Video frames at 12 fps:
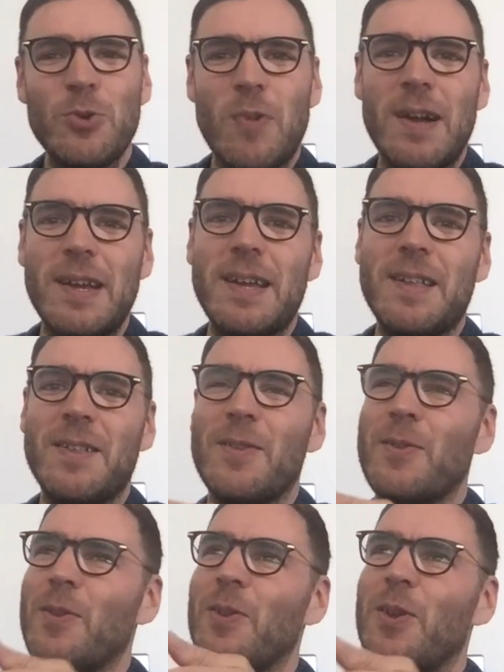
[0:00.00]

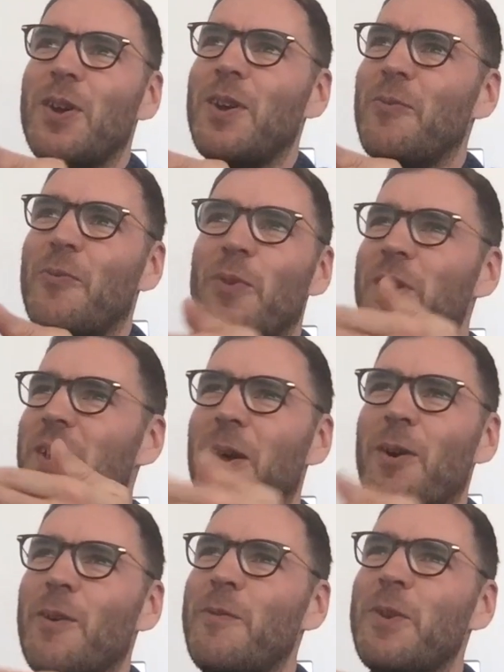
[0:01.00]
writing,
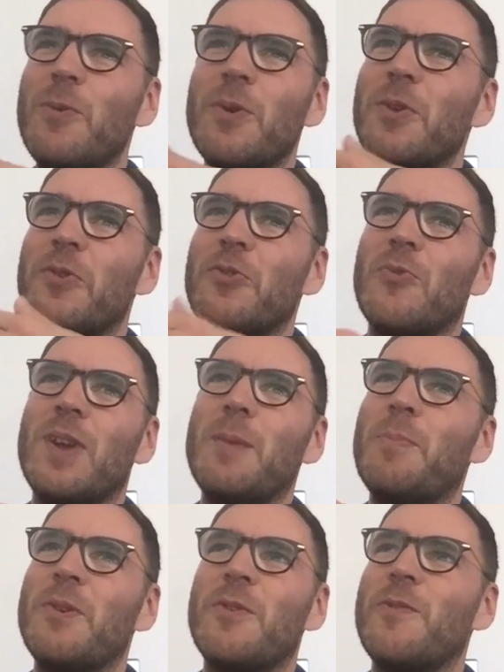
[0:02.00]
a few other
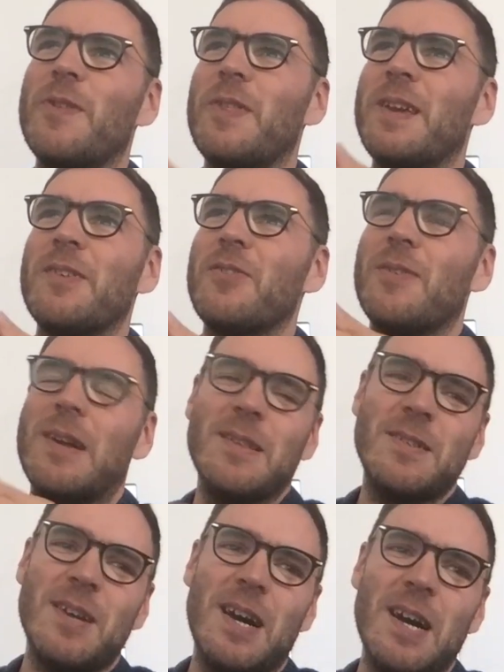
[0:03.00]
scrapers for things around
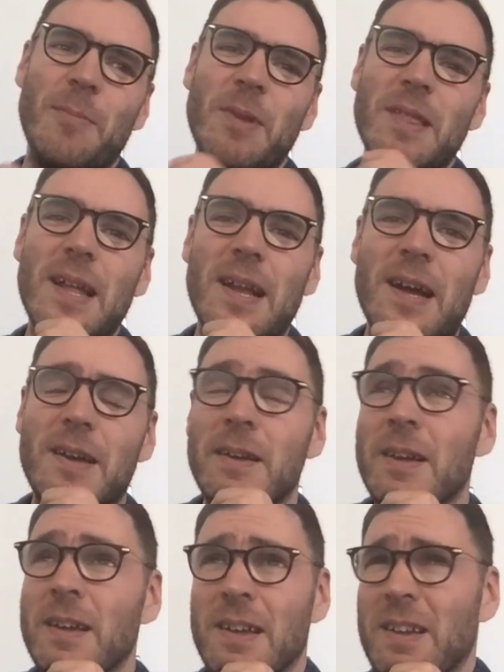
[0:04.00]
the time. And then I
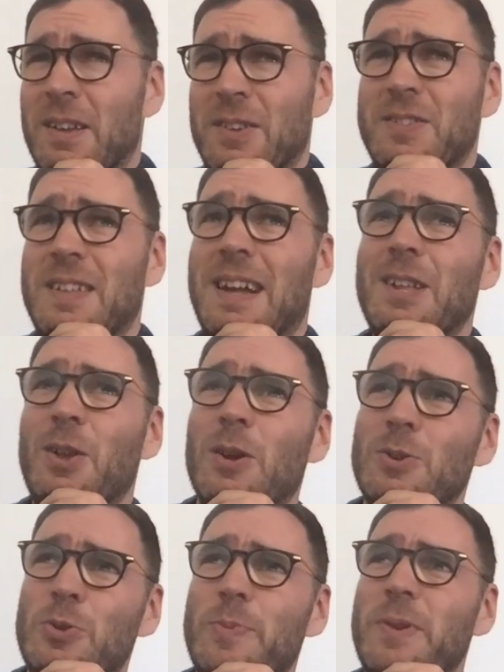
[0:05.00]
started
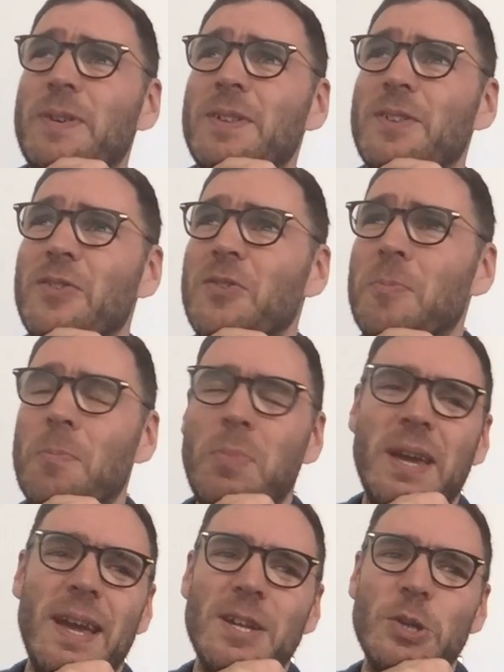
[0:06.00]
contributing to some
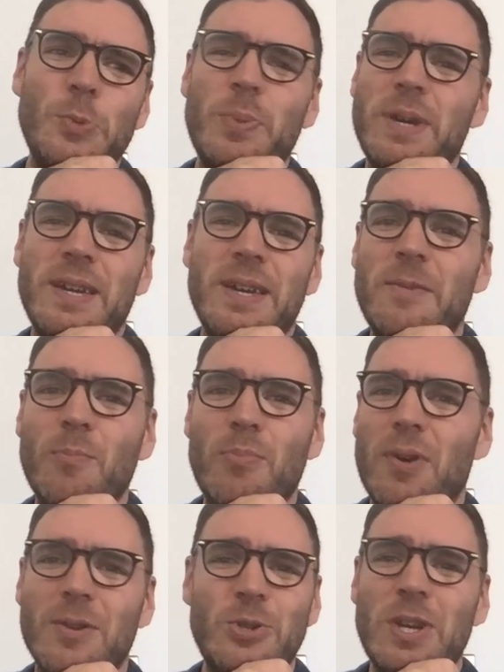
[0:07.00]
PHP
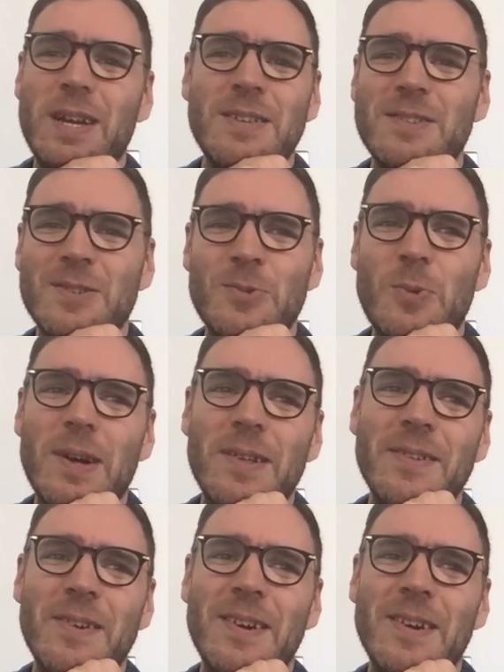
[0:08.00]
projects as well,